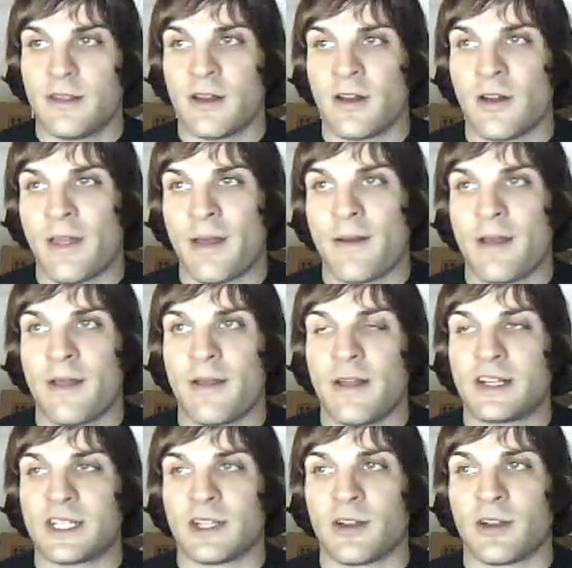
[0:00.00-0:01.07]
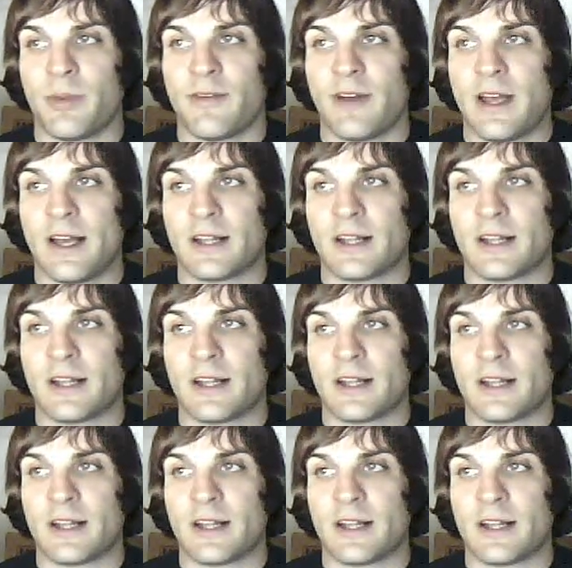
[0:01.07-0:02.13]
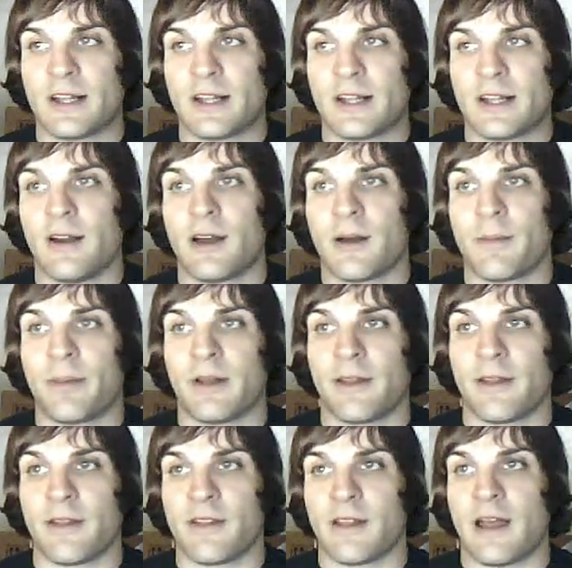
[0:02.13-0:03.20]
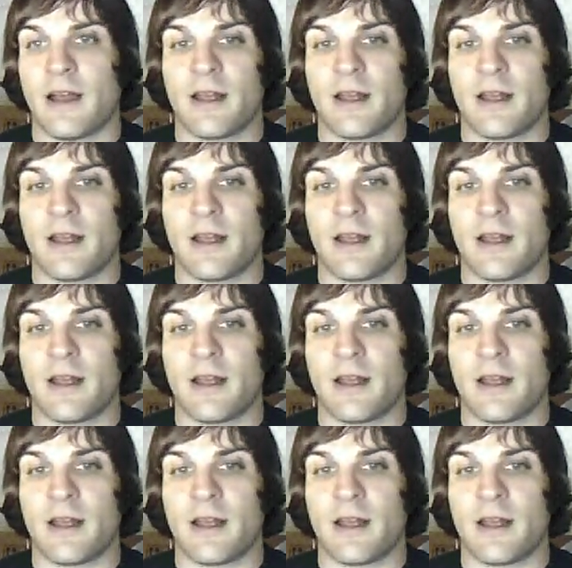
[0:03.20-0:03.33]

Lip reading: it's a little bit of a hassle for them because they got to get up and